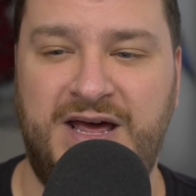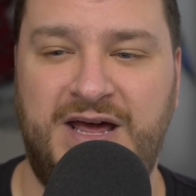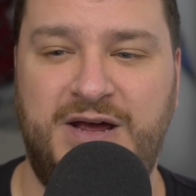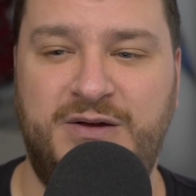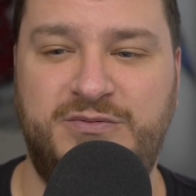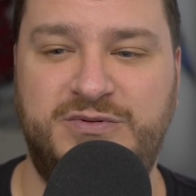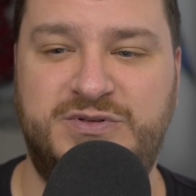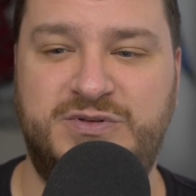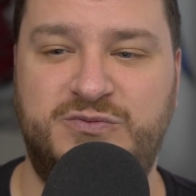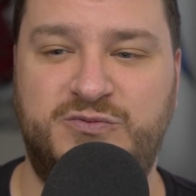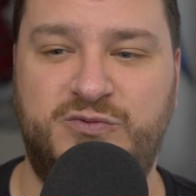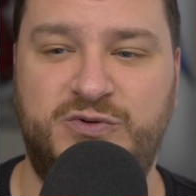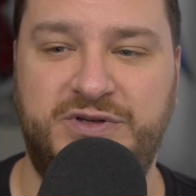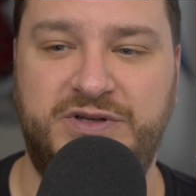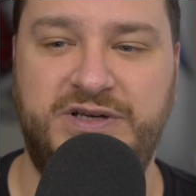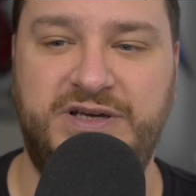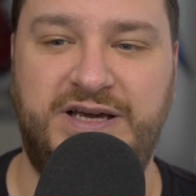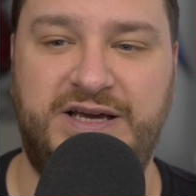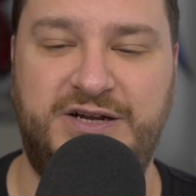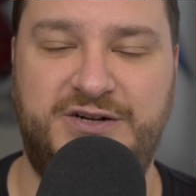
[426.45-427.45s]
it was
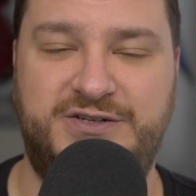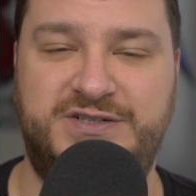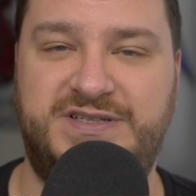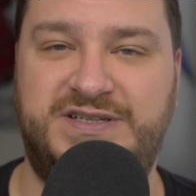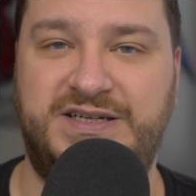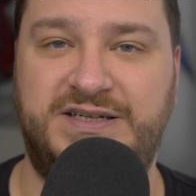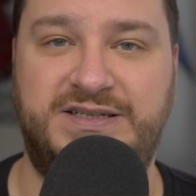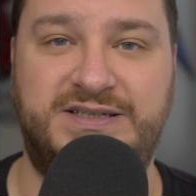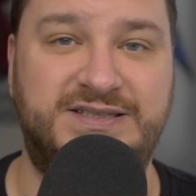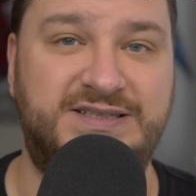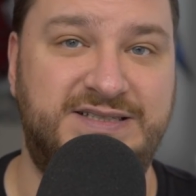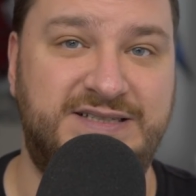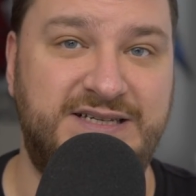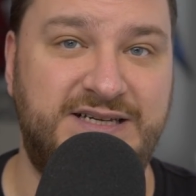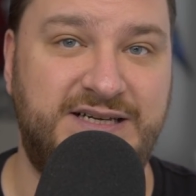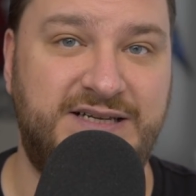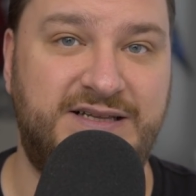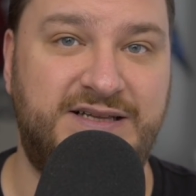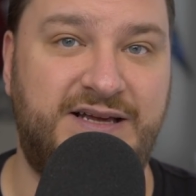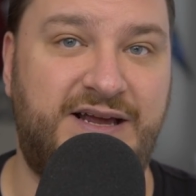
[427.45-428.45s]
really interesting to
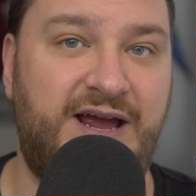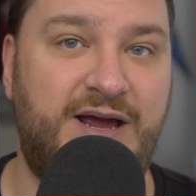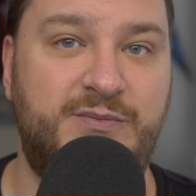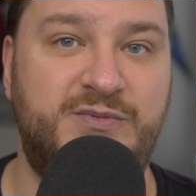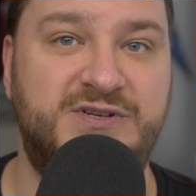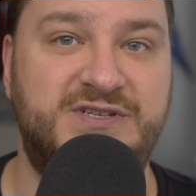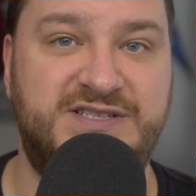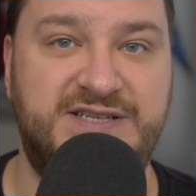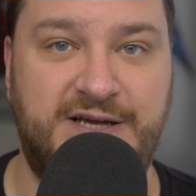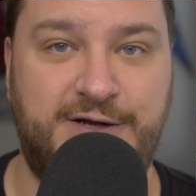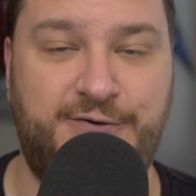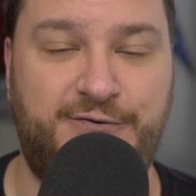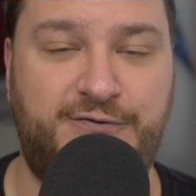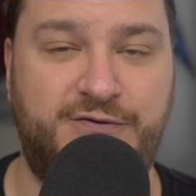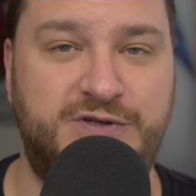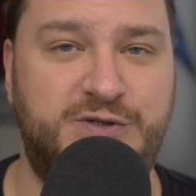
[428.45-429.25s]
see the game itself,